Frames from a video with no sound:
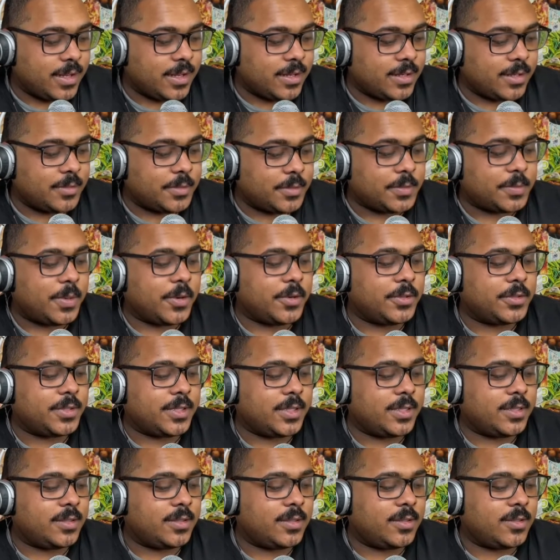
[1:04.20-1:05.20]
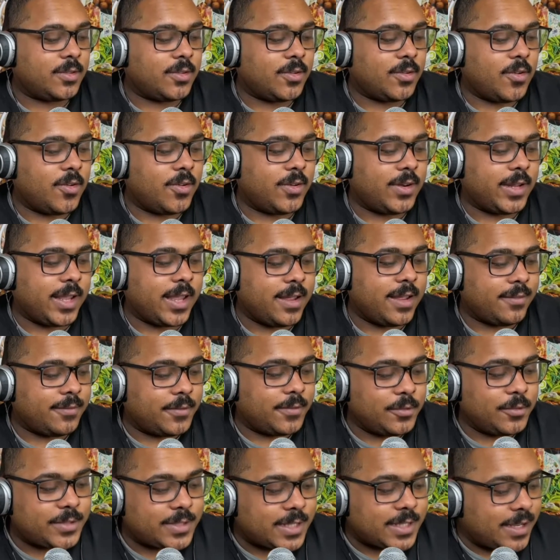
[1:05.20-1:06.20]
It was posted on, again,
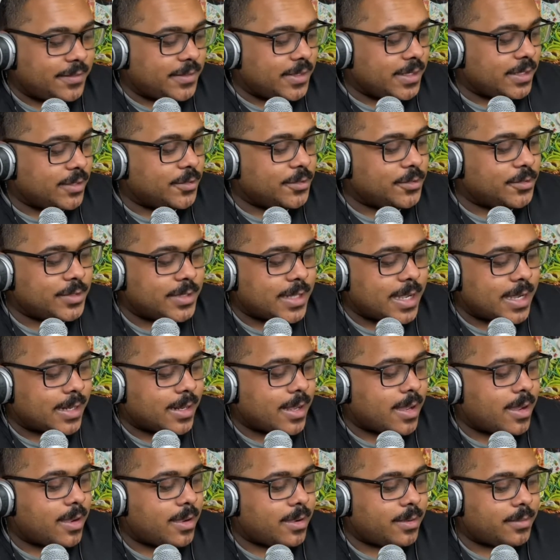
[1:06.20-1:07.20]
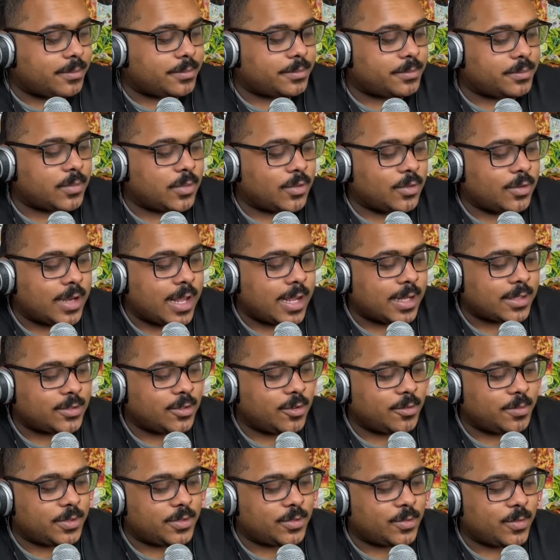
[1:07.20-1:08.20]
foodsafetynews.com on
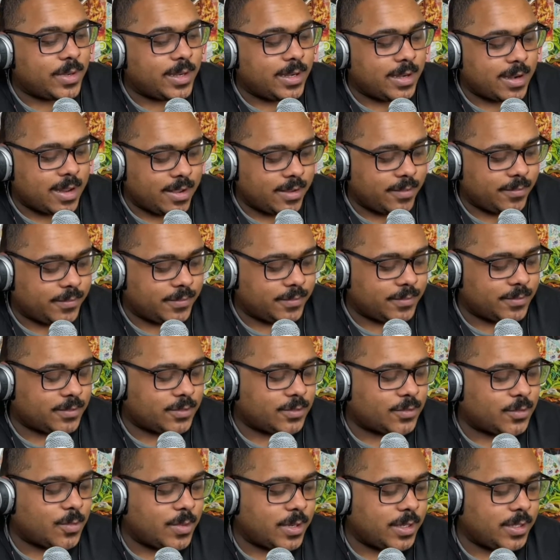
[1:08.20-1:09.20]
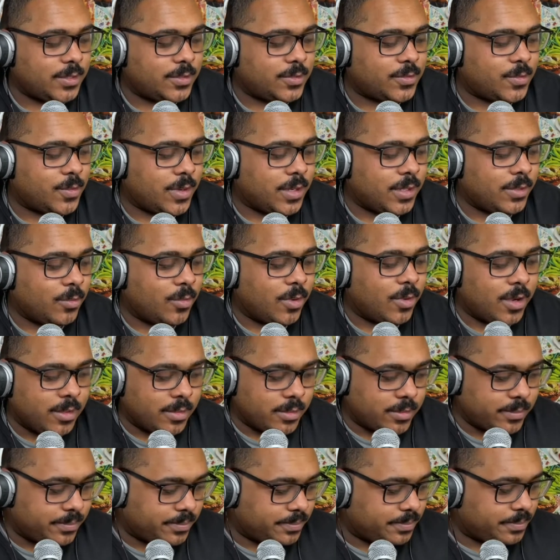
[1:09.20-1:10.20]
October 29th,
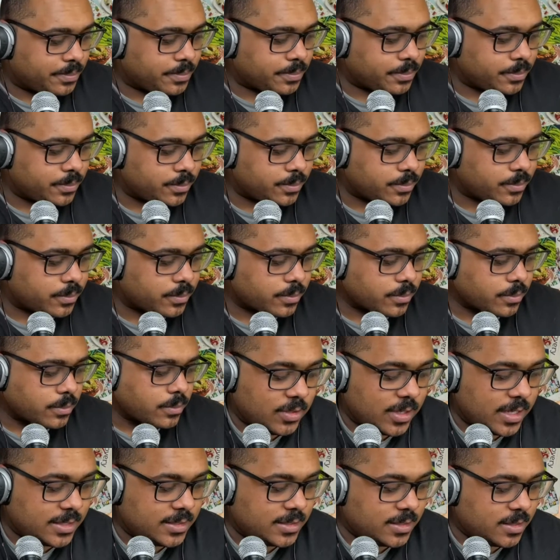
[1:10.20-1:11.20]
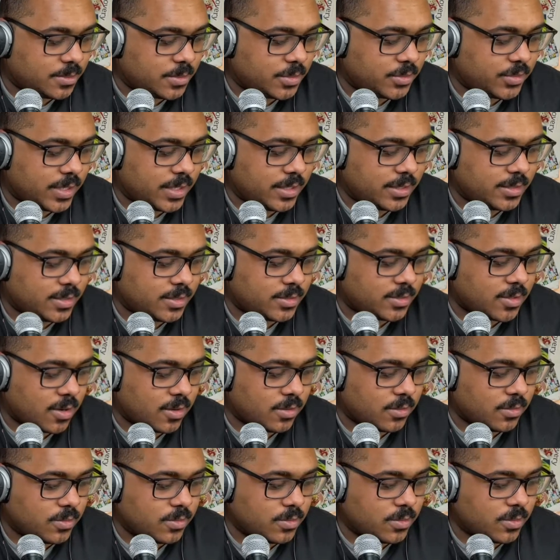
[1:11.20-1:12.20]
2021. Let's jump straight into this
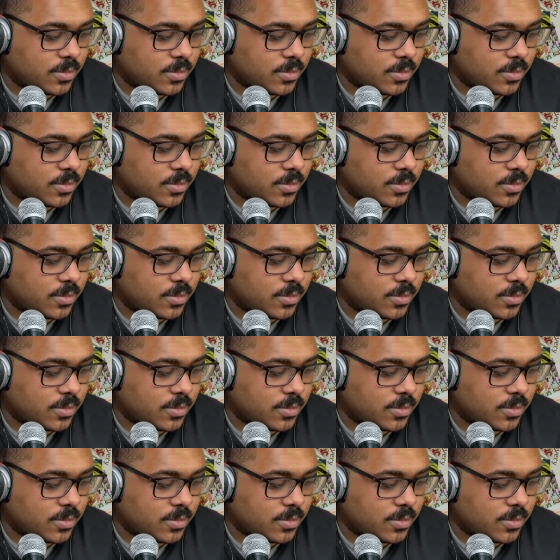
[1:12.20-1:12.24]
article.